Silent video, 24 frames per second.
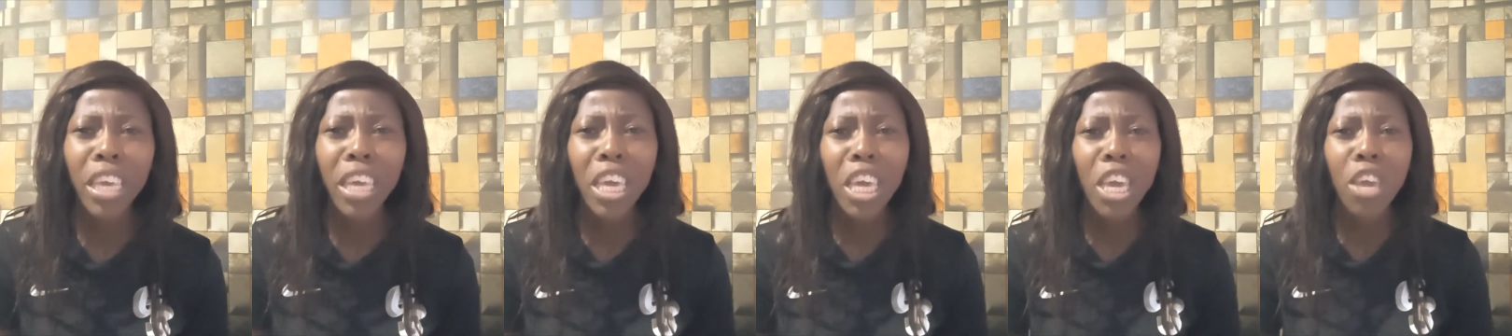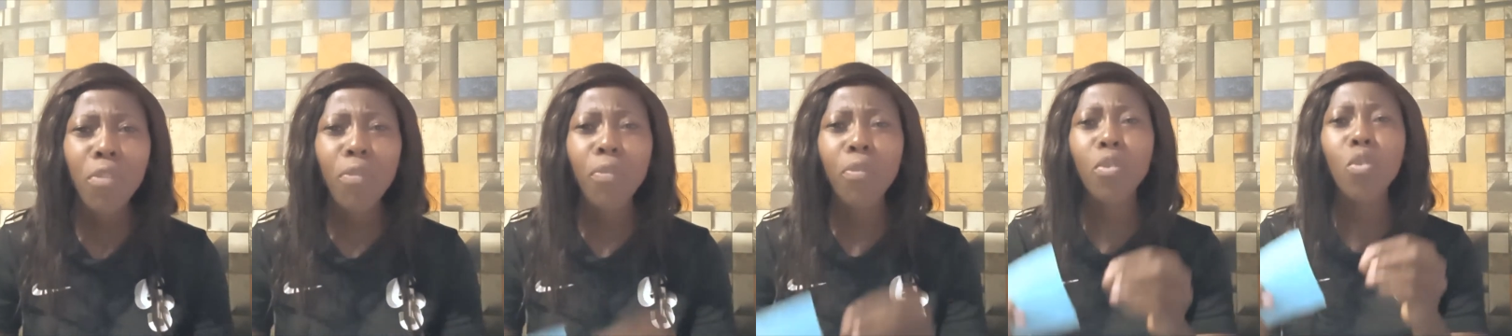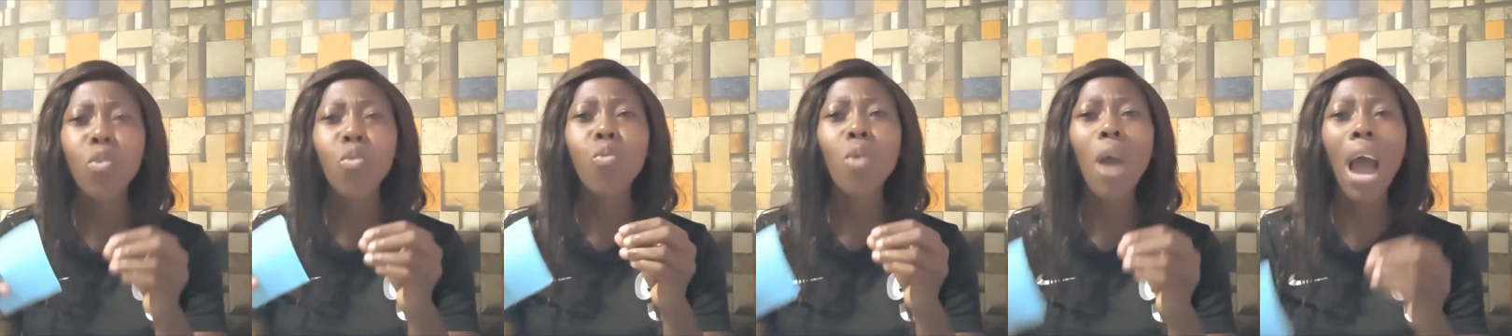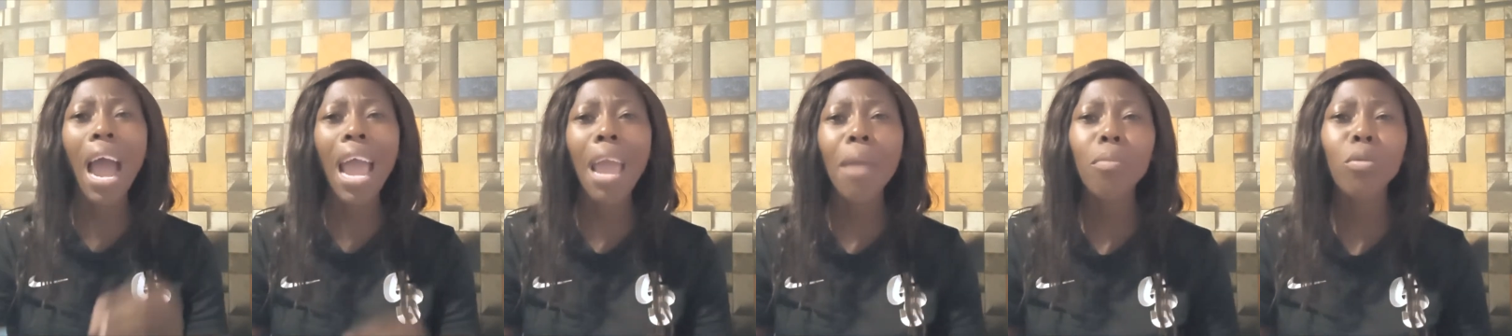If you
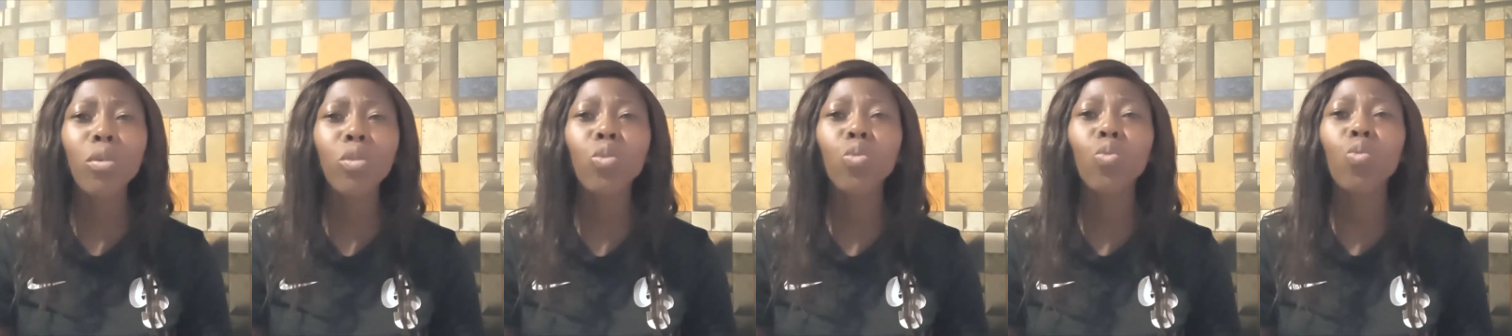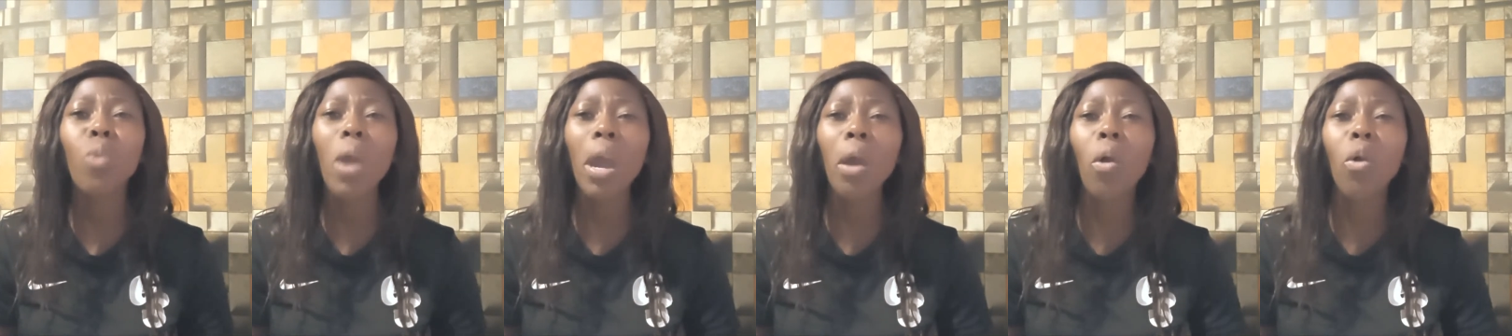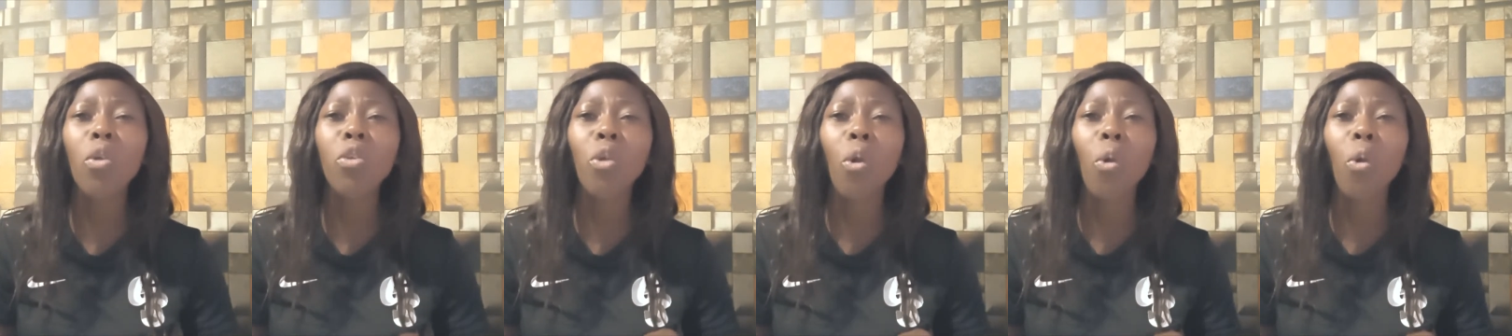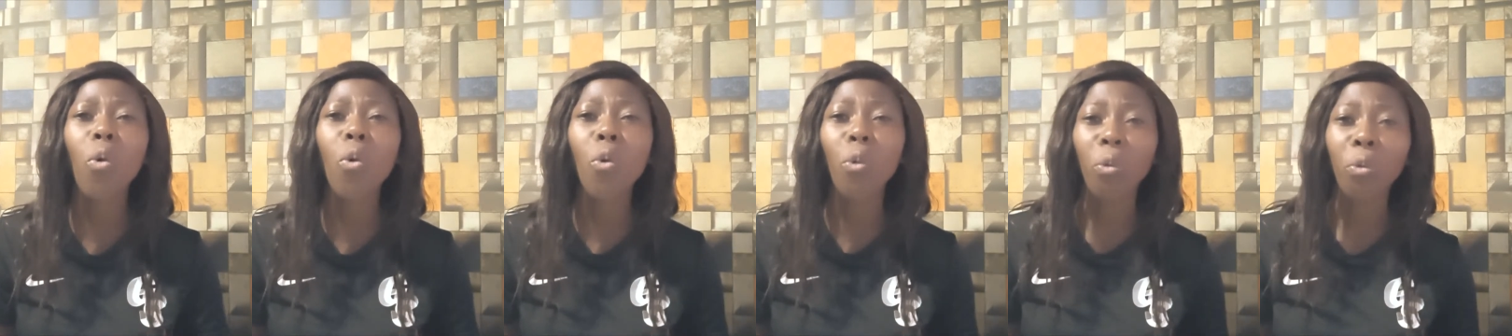are able to work on your
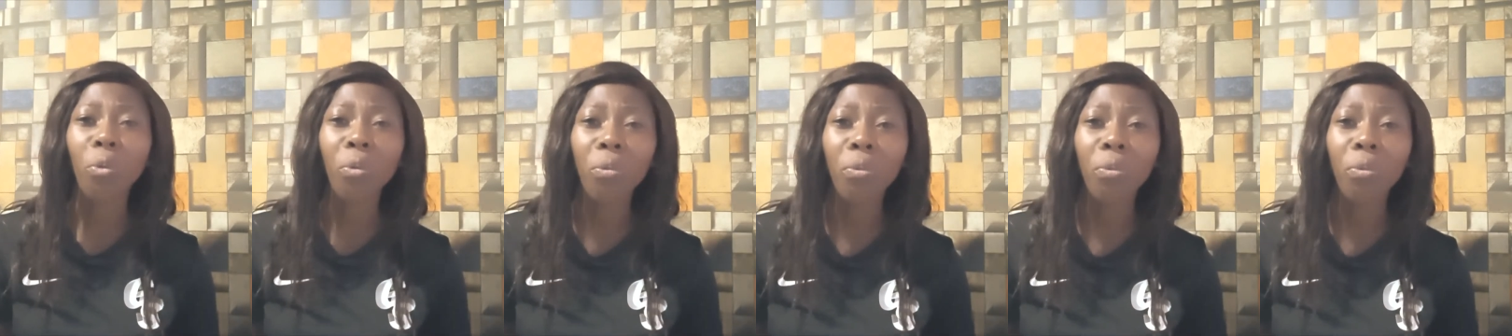own,